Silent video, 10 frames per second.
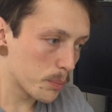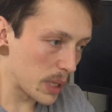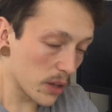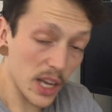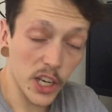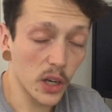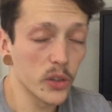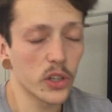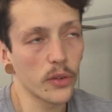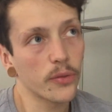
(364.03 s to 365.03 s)
Beyond that, you can
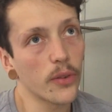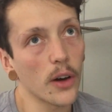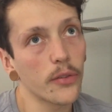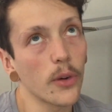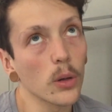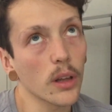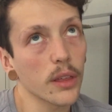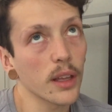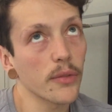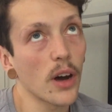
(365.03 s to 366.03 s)
also
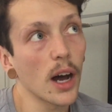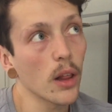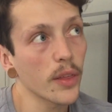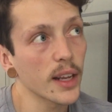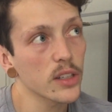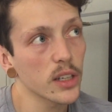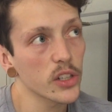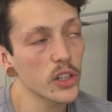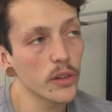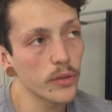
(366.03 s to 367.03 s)
file things onto
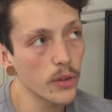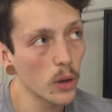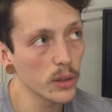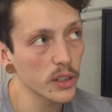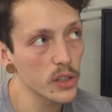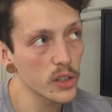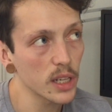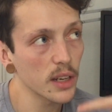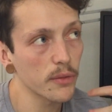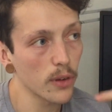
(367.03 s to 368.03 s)
certain folders,
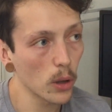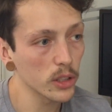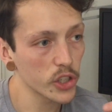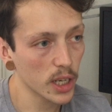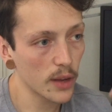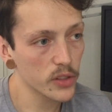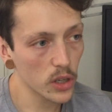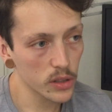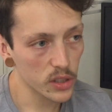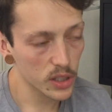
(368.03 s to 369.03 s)
and in folders you can have
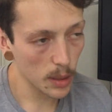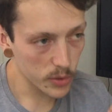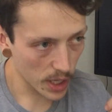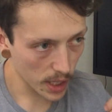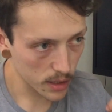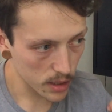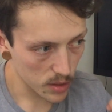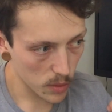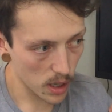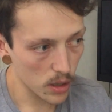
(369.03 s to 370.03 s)
certain subjects
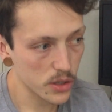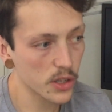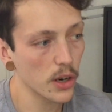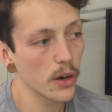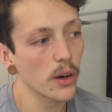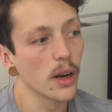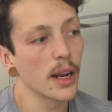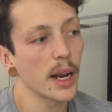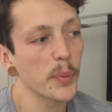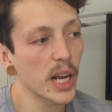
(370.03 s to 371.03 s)
as well. So
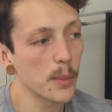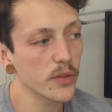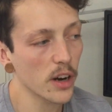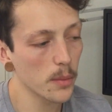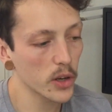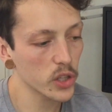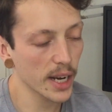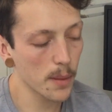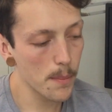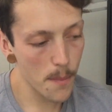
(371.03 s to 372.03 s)
it becomes very much
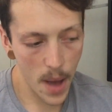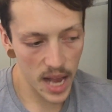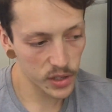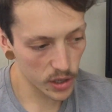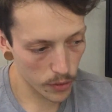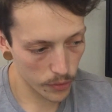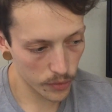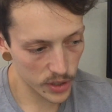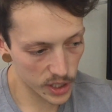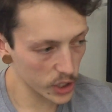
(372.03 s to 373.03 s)
like a
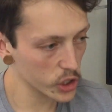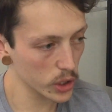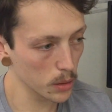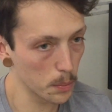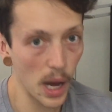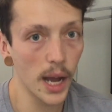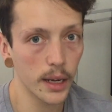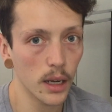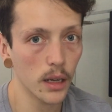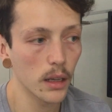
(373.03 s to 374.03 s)
massive digital
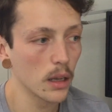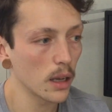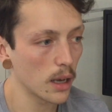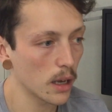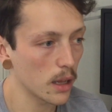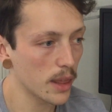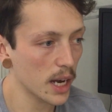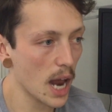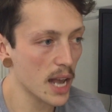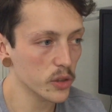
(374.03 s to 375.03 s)
binder
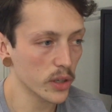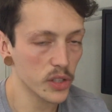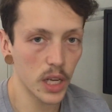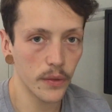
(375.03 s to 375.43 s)
that has all your